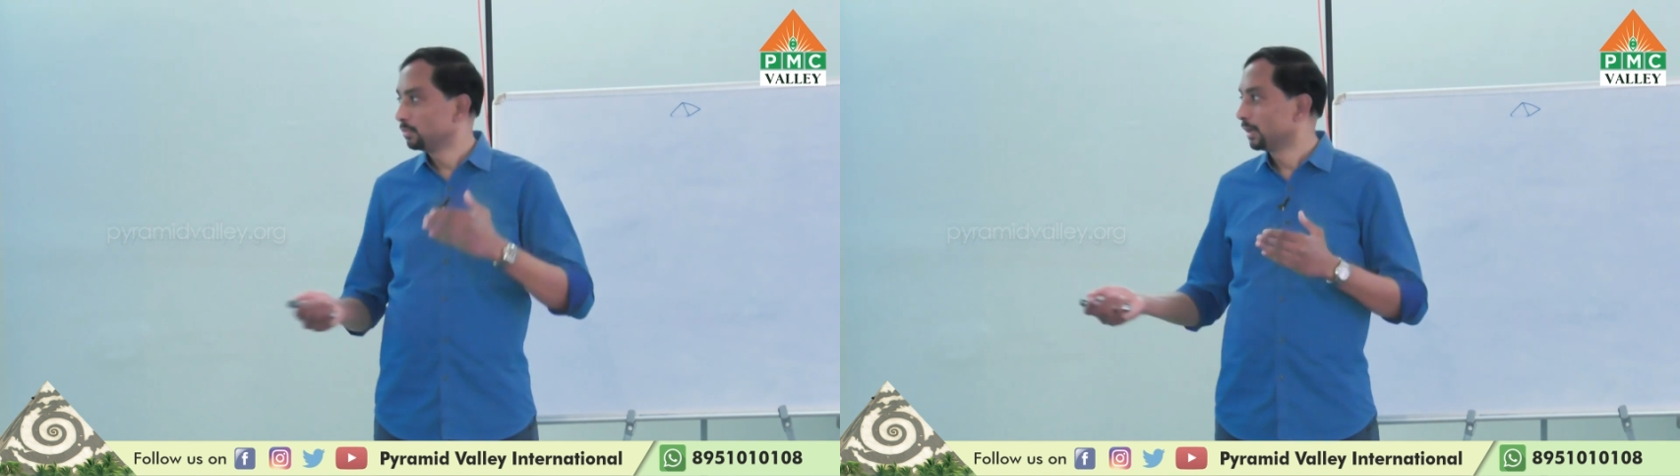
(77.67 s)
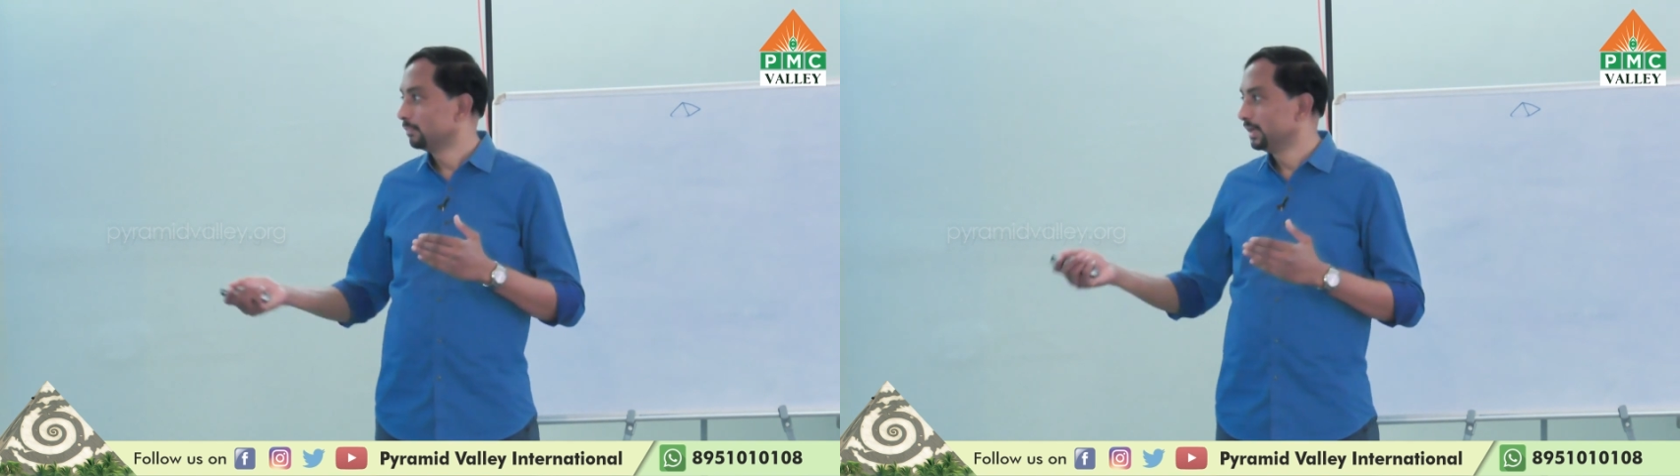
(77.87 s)
you
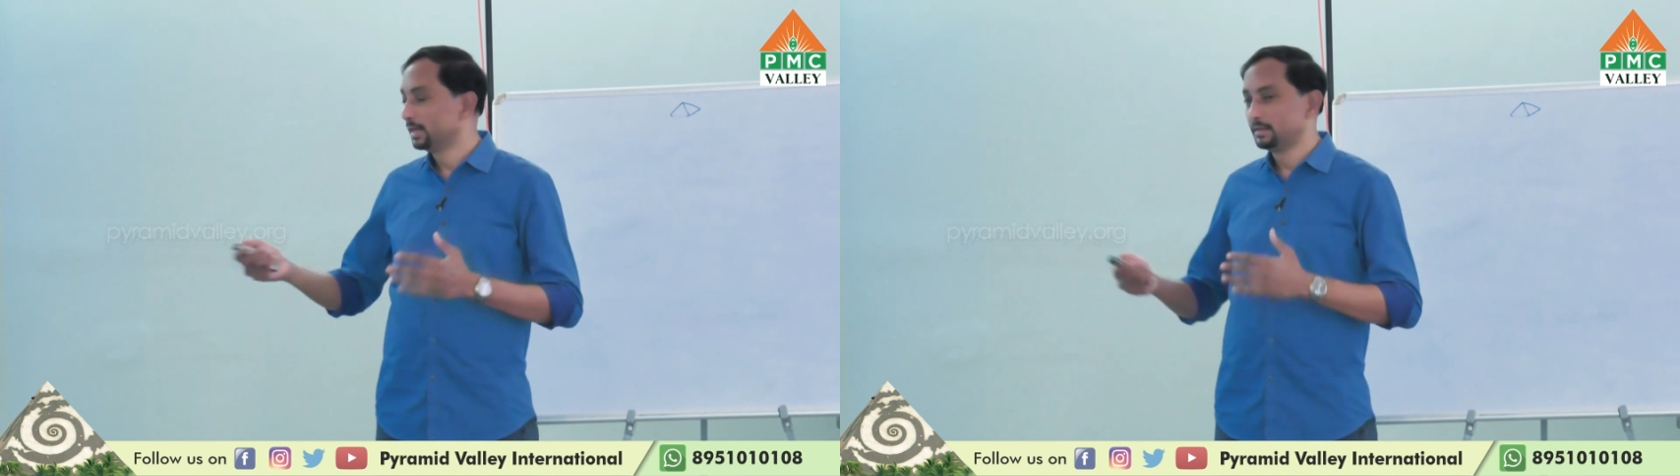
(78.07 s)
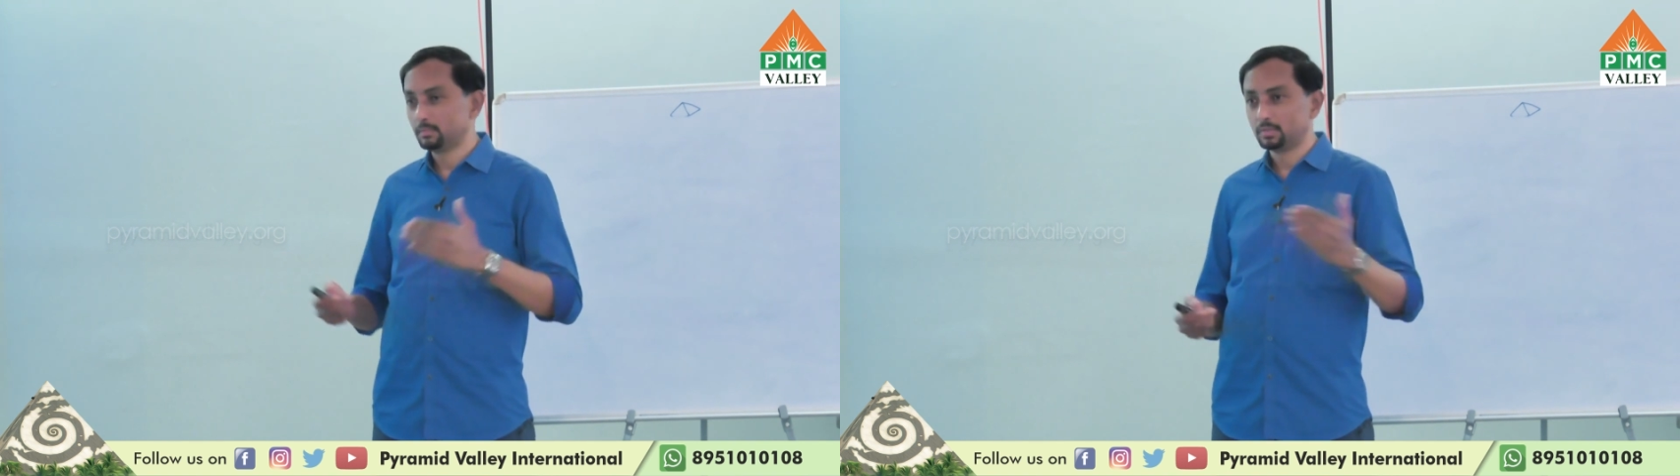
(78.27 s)
probably
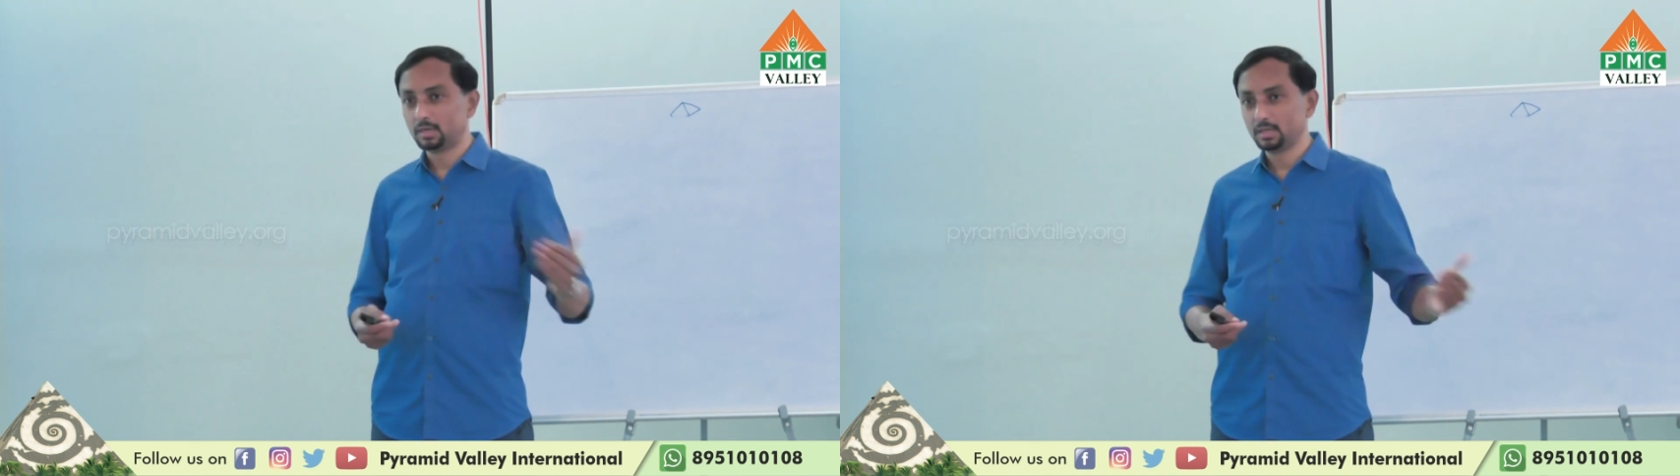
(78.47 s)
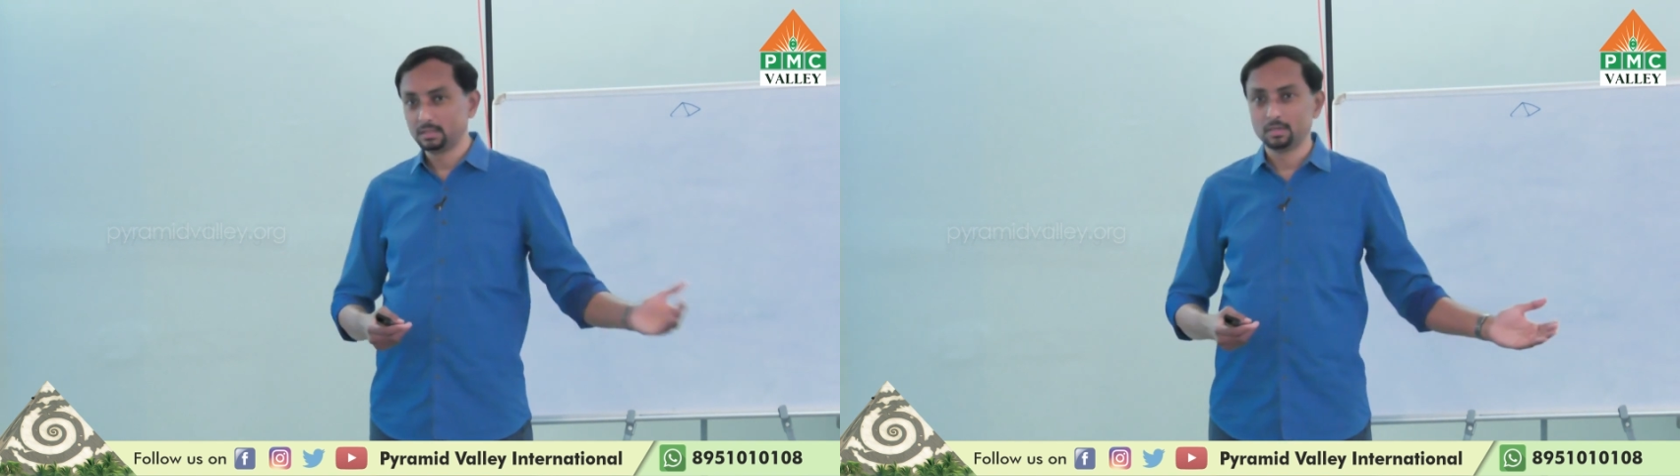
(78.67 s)
get some
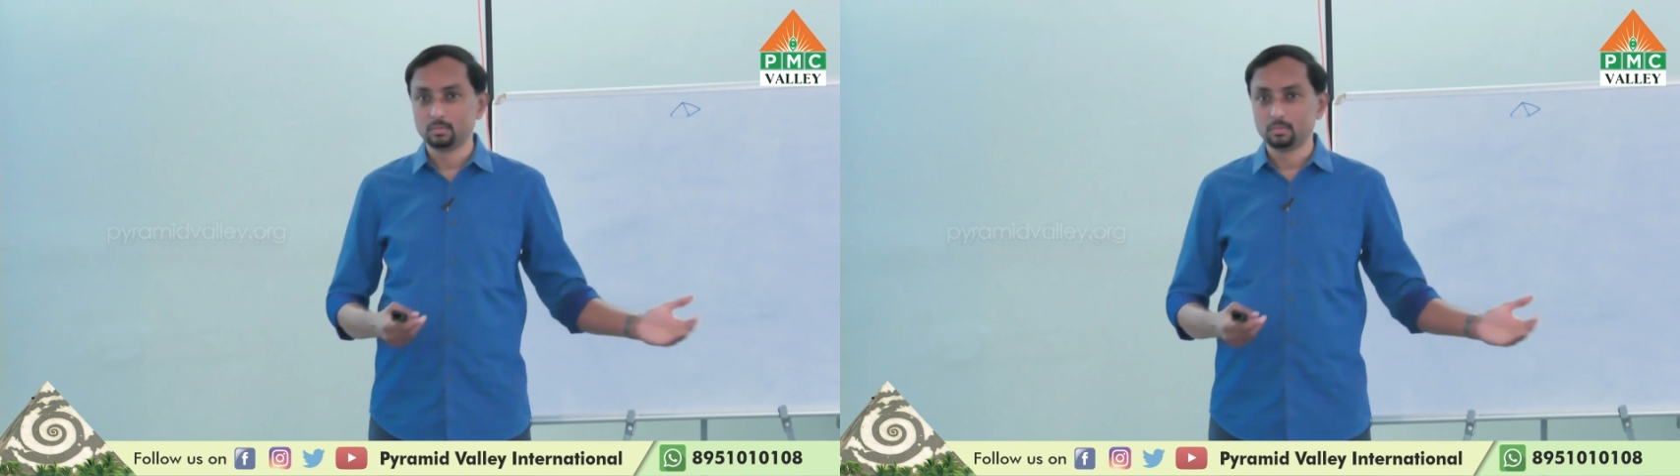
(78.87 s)
thought and that